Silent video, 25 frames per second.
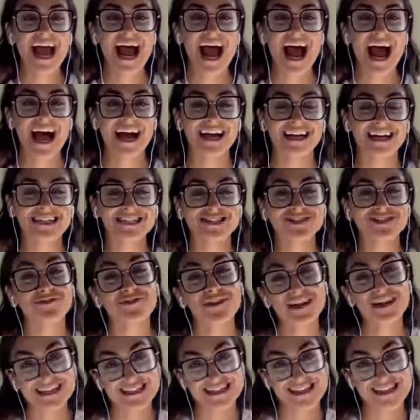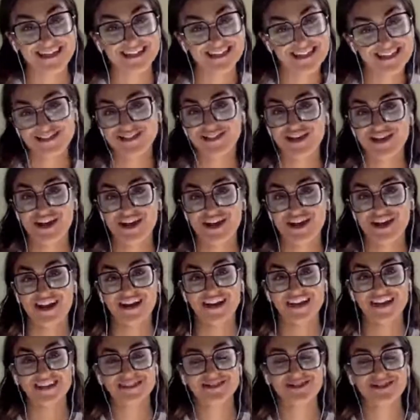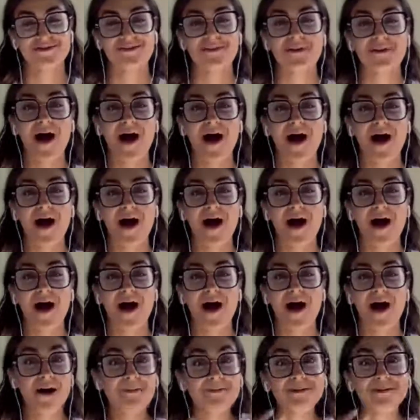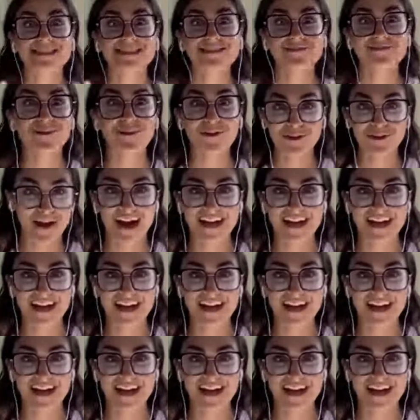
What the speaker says: And it's a really exciting journey. So I'm excited for you guys.